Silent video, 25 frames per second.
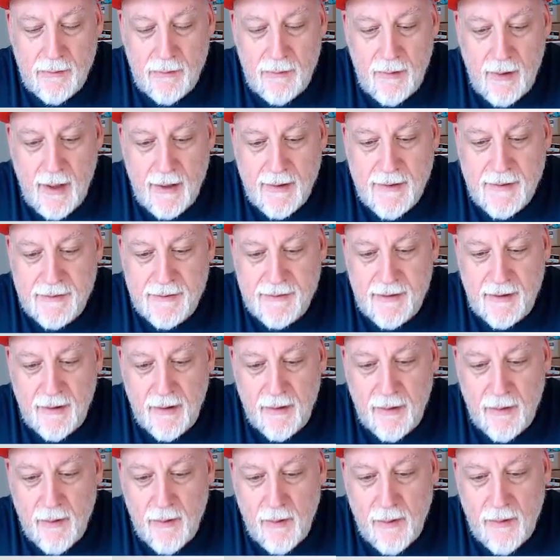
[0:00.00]
edges and
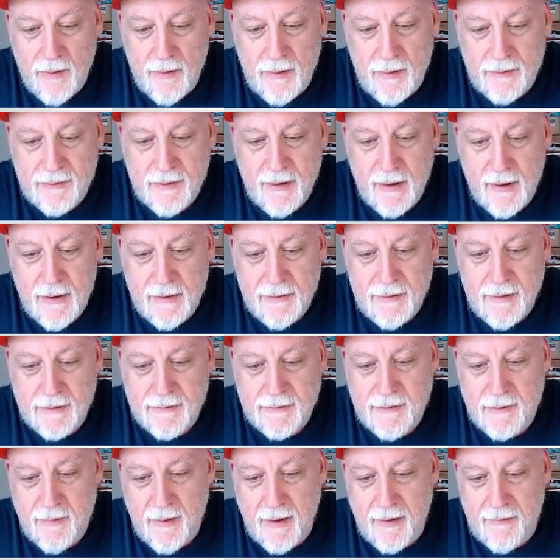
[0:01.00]
our corners,
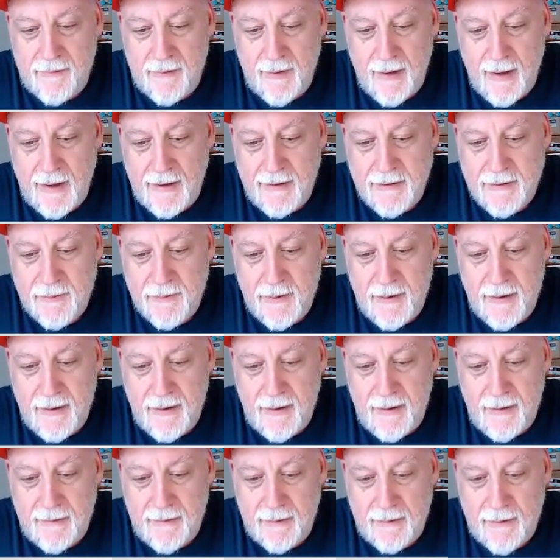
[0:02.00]
just above the
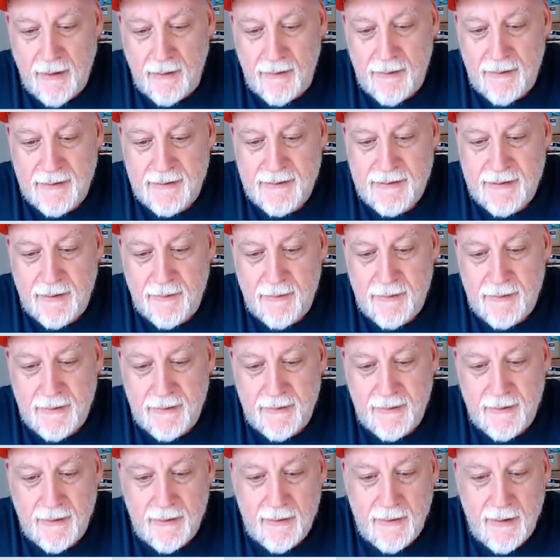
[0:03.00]
HP and the color symbol
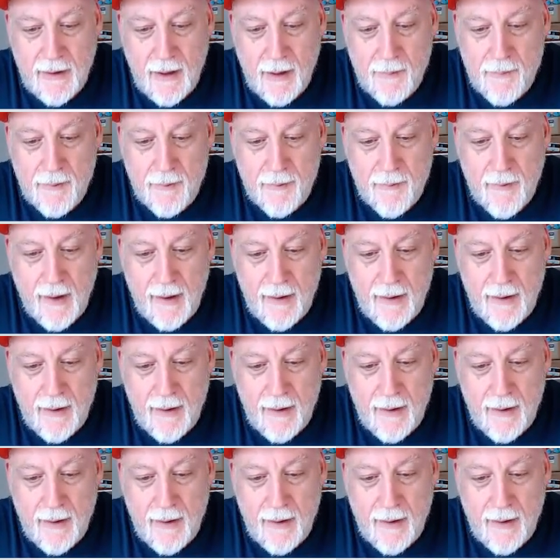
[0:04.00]
in the upper right